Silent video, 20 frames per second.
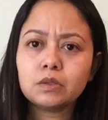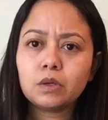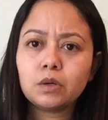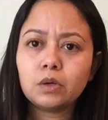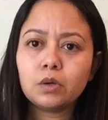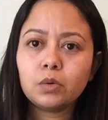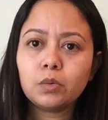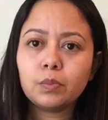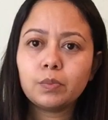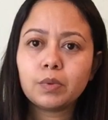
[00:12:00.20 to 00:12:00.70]

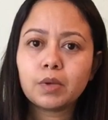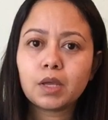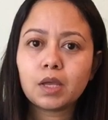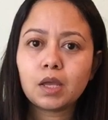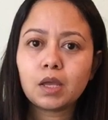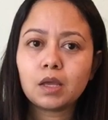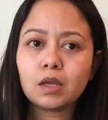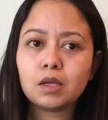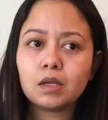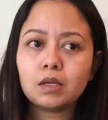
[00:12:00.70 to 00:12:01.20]
soap,
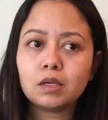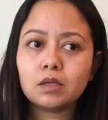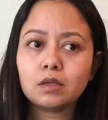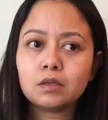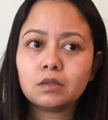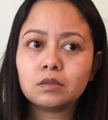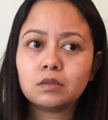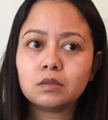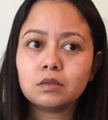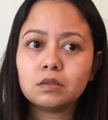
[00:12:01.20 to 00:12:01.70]

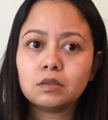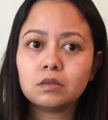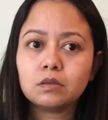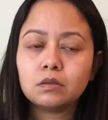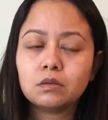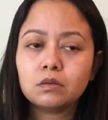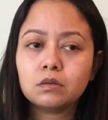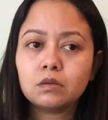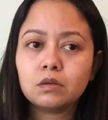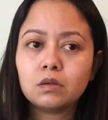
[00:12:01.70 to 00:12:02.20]
and
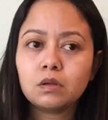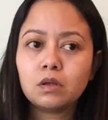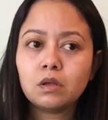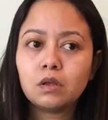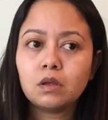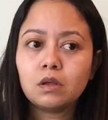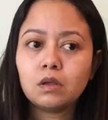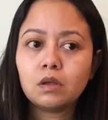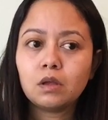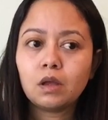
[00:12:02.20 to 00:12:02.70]

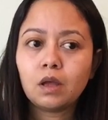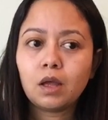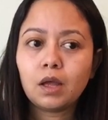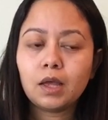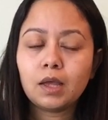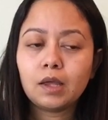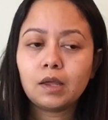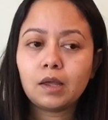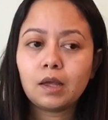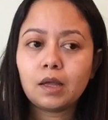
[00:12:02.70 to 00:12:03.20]

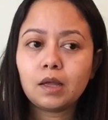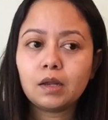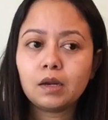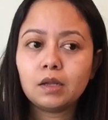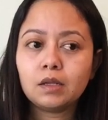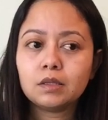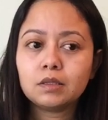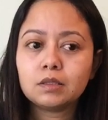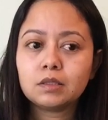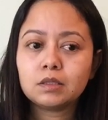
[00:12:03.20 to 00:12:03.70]
I
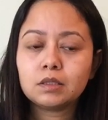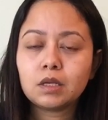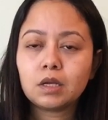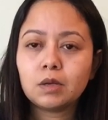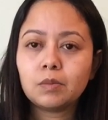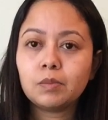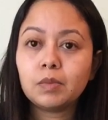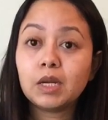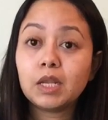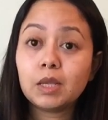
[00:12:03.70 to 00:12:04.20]
added
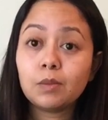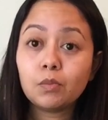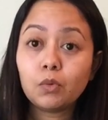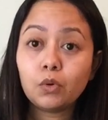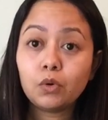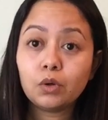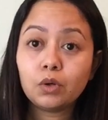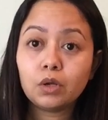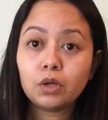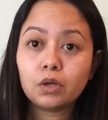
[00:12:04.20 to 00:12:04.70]
some neem
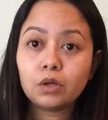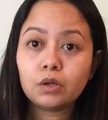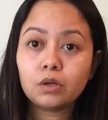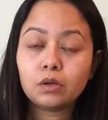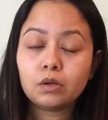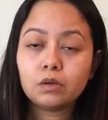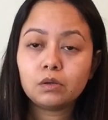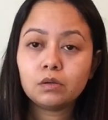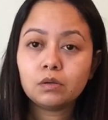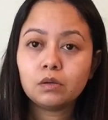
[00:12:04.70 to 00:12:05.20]

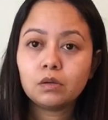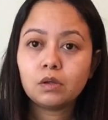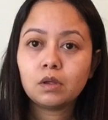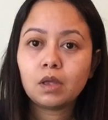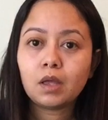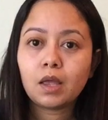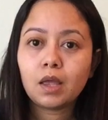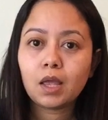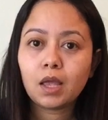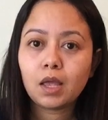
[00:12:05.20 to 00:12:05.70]
oil
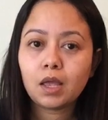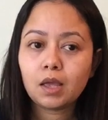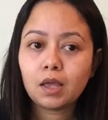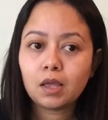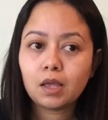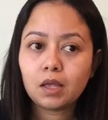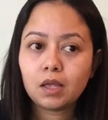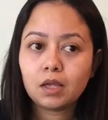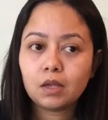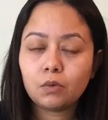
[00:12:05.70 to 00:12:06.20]

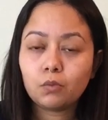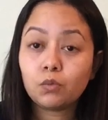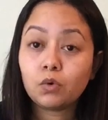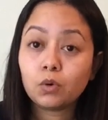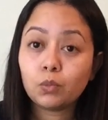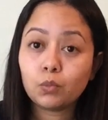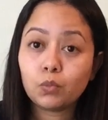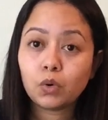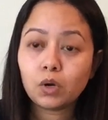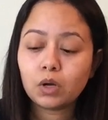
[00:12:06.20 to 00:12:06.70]
and
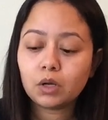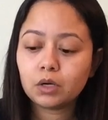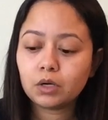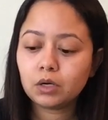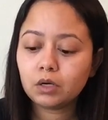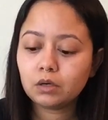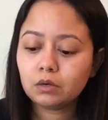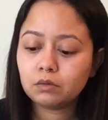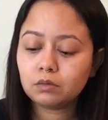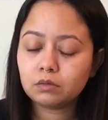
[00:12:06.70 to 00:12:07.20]
warm
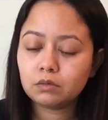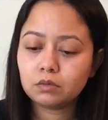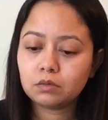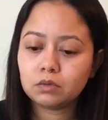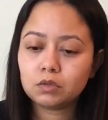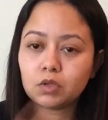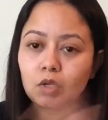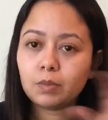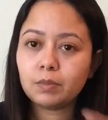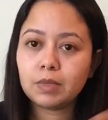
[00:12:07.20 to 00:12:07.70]
water.
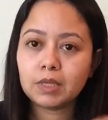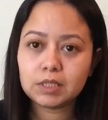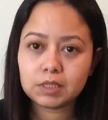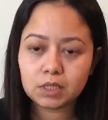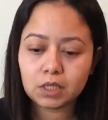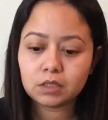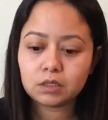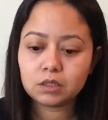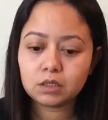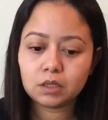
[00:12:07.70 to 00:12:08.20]
So I mixed
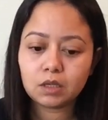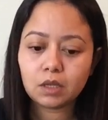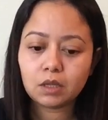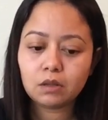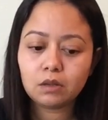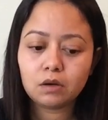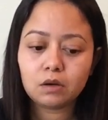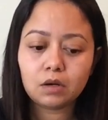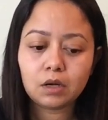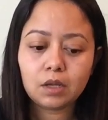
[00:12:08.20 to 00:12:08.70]
that
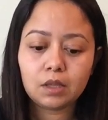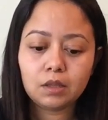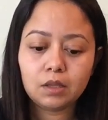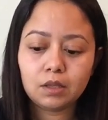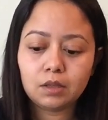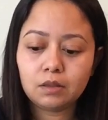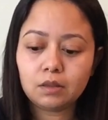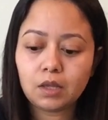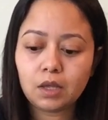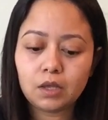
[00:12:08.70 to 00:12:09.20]
together, and
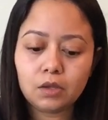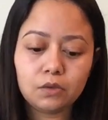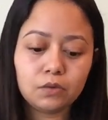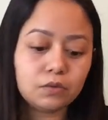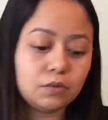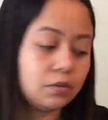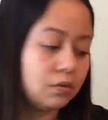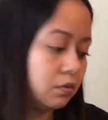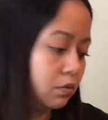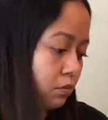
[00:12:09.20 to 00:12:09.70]
then I
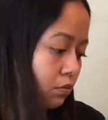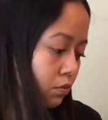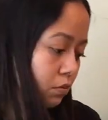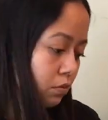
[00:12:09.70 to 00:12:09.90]
use